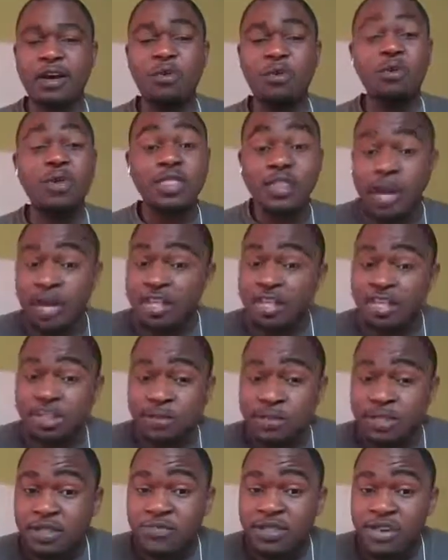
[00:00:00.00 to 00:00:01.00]
with other
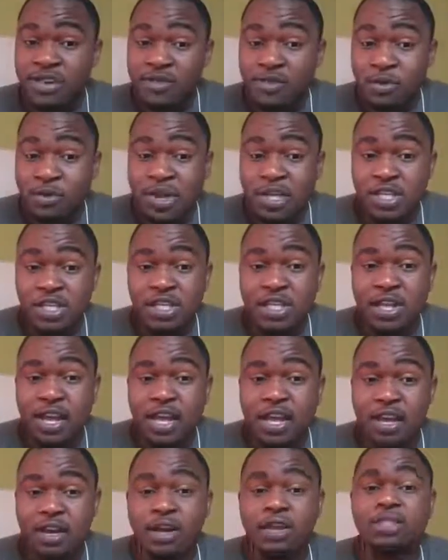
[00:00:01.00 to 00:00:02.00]
specific information
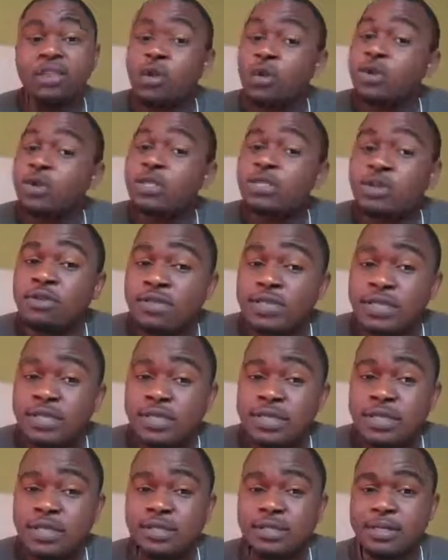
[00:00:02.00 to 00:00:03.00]
like the causes of
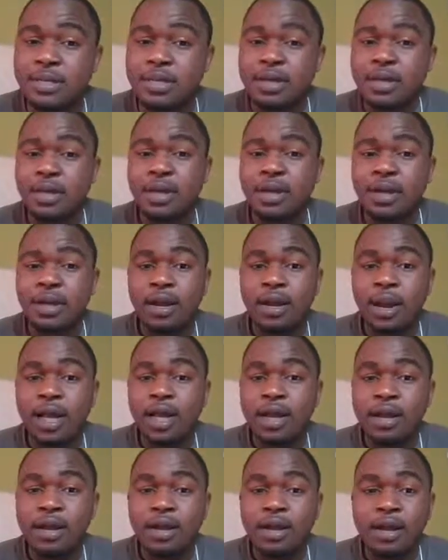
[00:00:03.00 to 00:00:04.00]
disease,
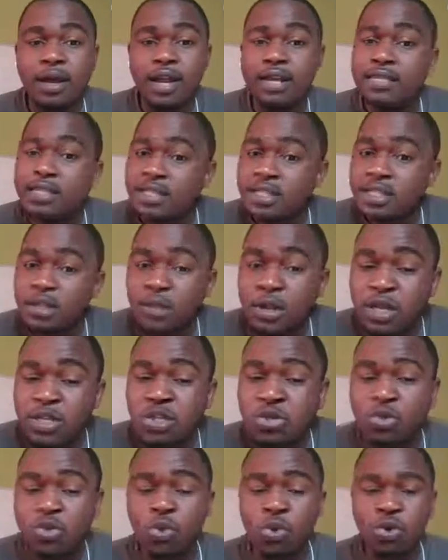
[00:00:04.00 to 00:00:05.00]
like
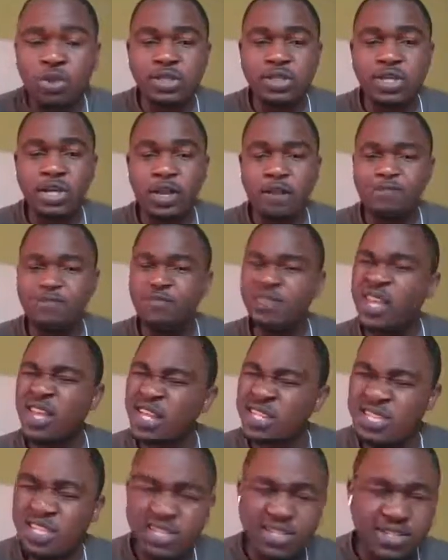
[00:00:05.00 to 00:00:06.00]
accessibility to water,
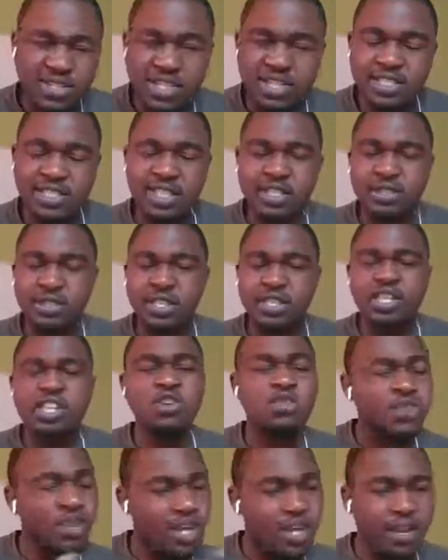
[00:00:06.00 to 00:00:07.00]
etc., etc. Then
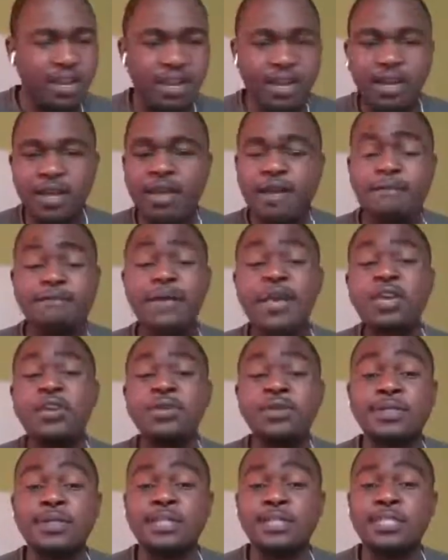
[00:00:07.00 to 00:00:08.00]
you can make
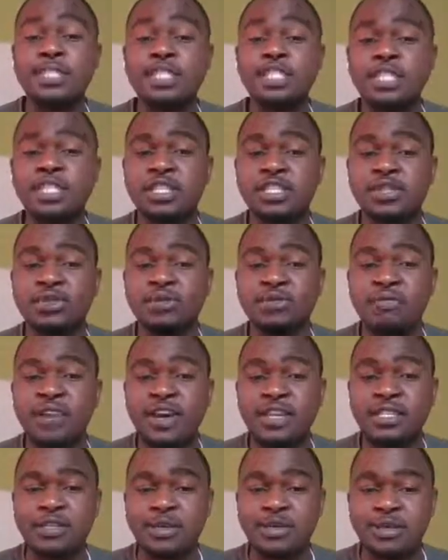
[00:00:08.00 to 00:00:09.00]
your decisions to
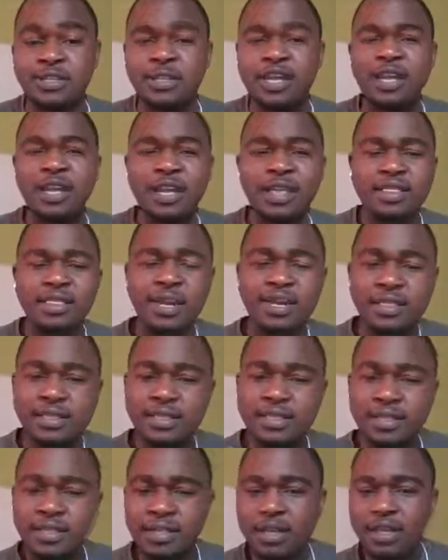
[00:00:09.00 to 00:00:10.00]
find out that
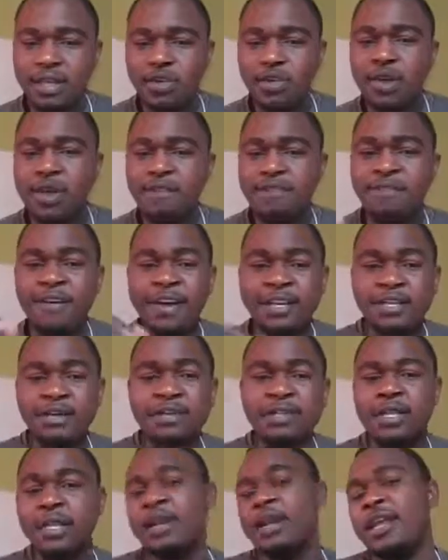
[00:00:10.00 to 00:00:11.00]
you can find
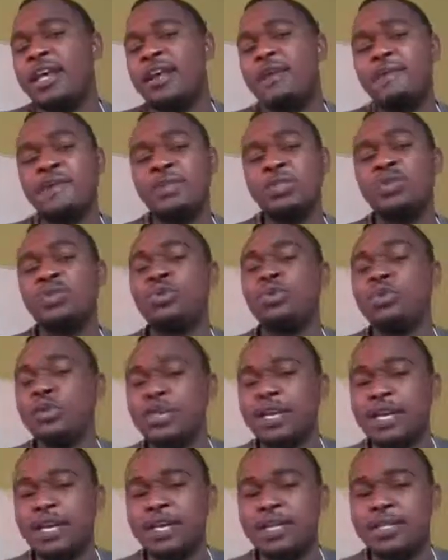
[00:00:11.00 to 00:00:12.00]
out the link between all
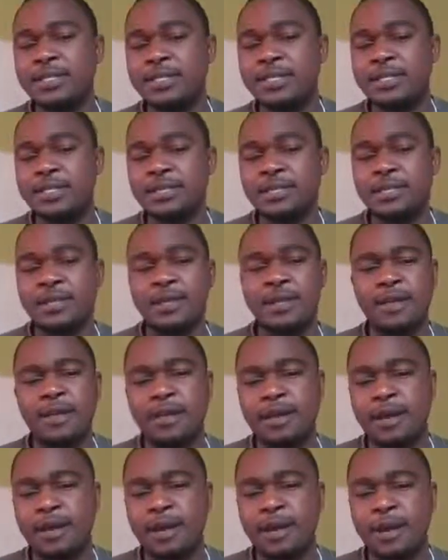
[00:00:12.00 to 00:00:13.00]
the cases,
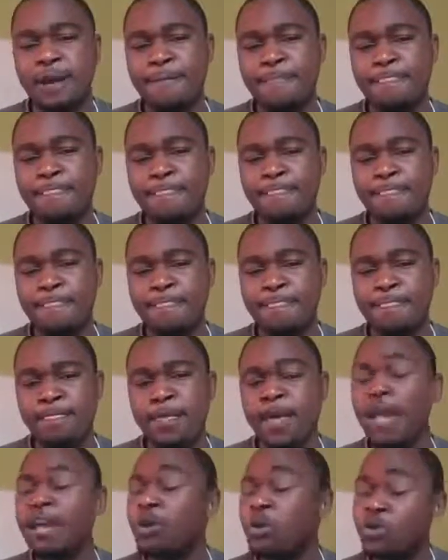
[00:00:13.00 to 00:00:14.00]

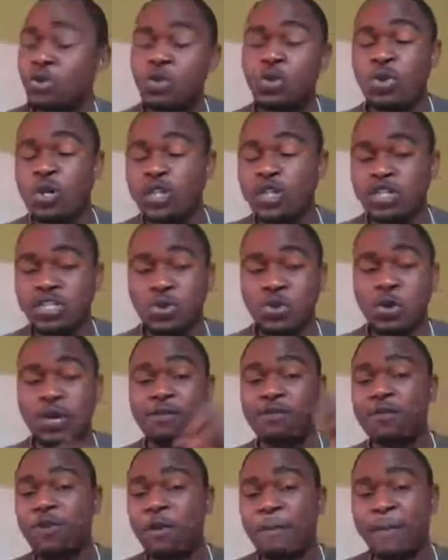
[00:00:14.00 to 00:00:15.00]
and not only the
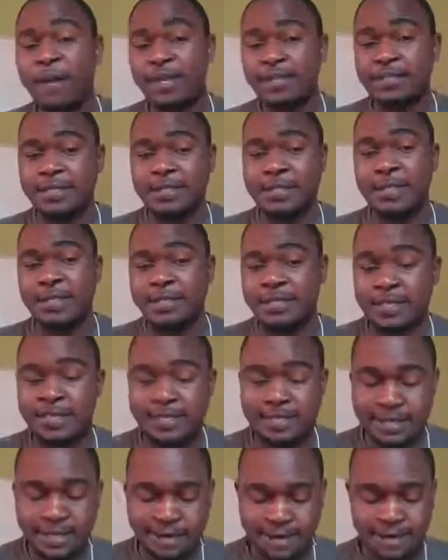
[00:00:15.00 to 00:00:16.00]
geographical pattern,
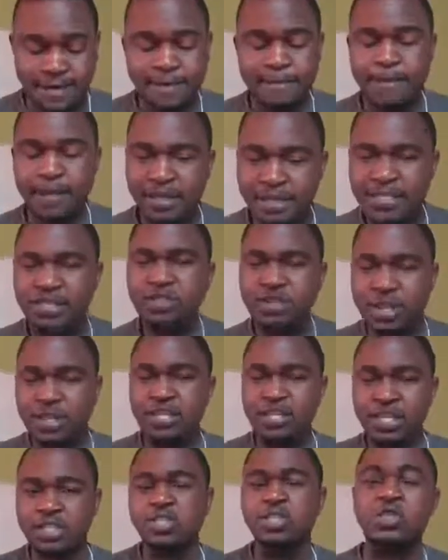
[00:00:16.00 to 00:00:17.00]
etc. But you can
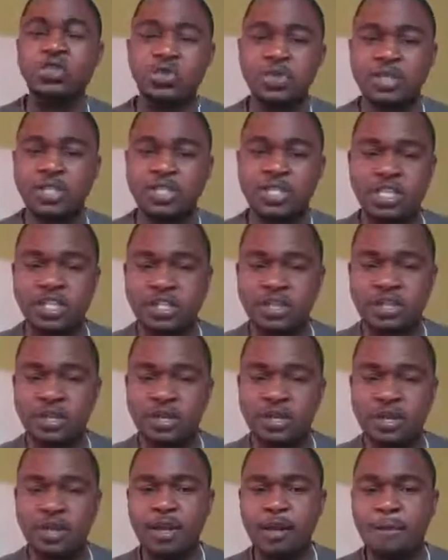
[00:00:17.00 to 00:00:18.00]
just use it as
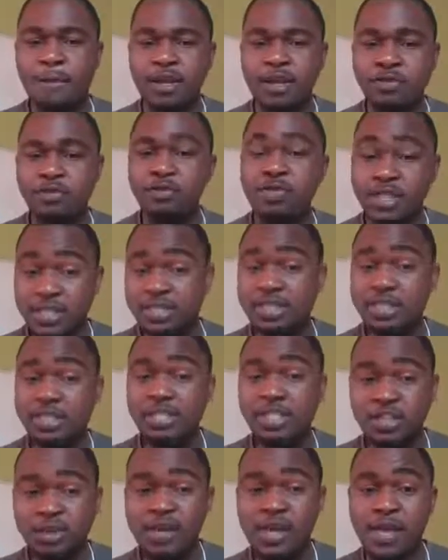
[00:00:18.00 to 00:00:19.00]
part of the
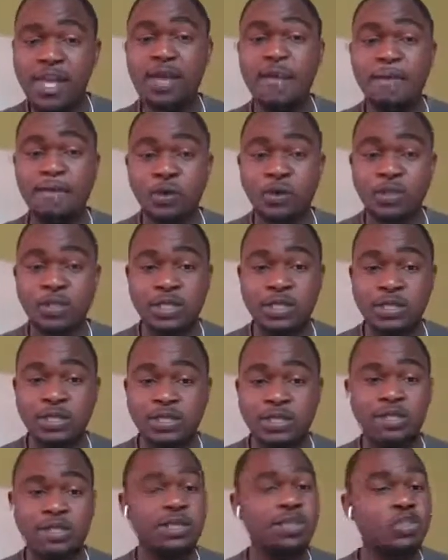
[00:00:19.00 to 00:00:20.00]
decision-making
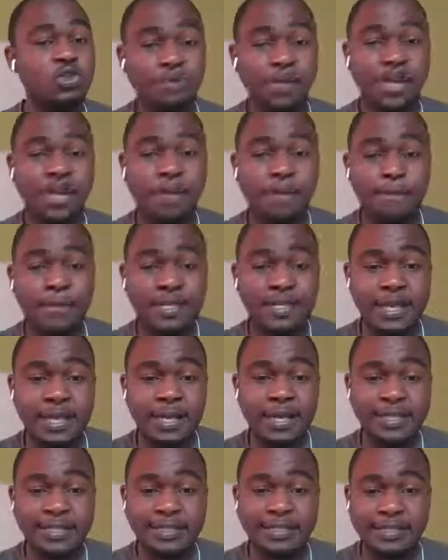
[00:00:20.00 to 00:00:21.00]
process to make better
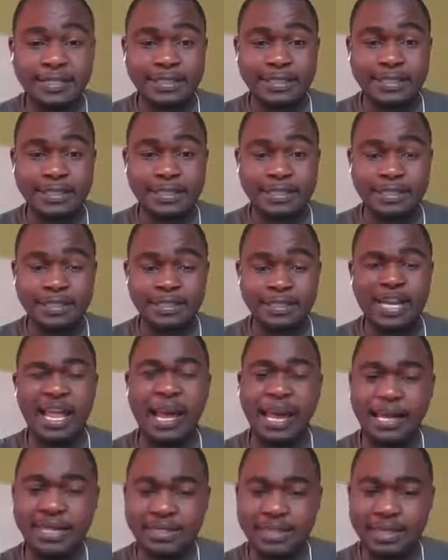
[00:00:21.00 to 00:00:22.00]
aided decisions.
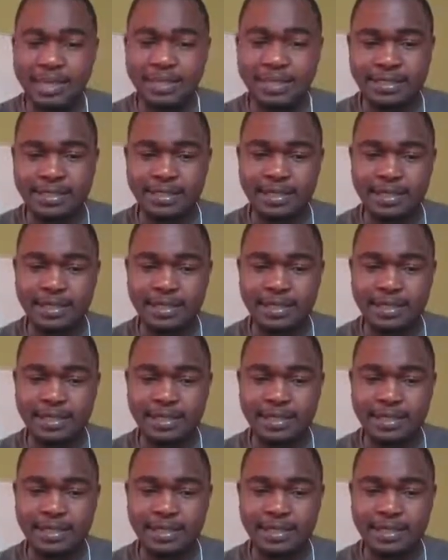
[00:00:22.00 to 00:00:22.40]
Like I said,